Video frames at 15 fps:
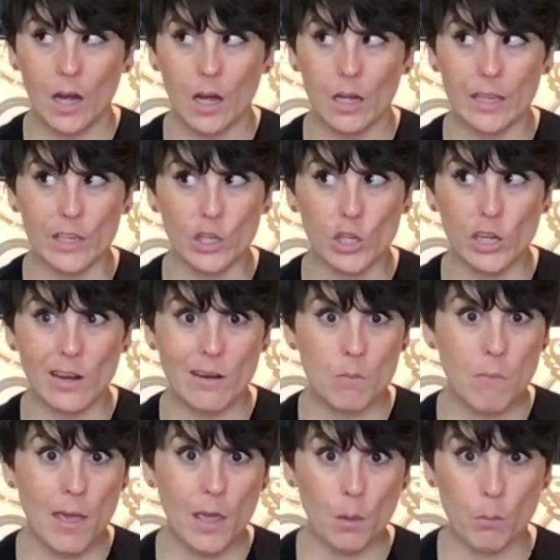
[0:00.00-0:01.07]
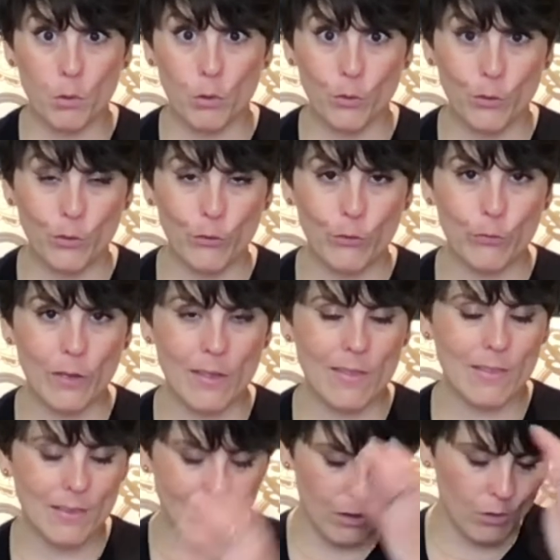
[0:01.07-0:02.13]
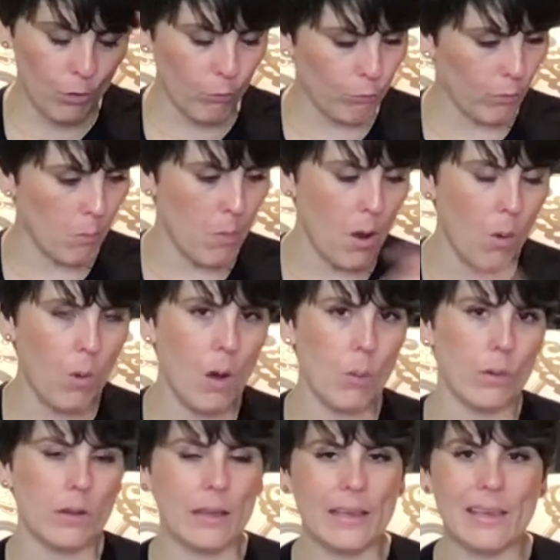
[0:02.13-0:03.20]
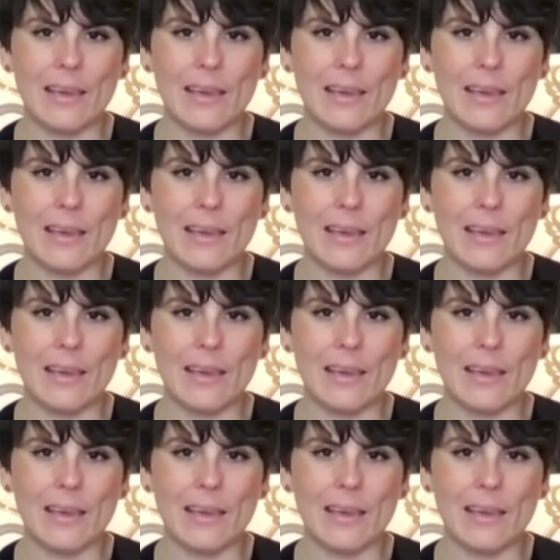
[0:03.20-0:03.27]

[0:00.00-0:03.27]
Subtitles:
like you didn't make a move. And from Noah, we're like,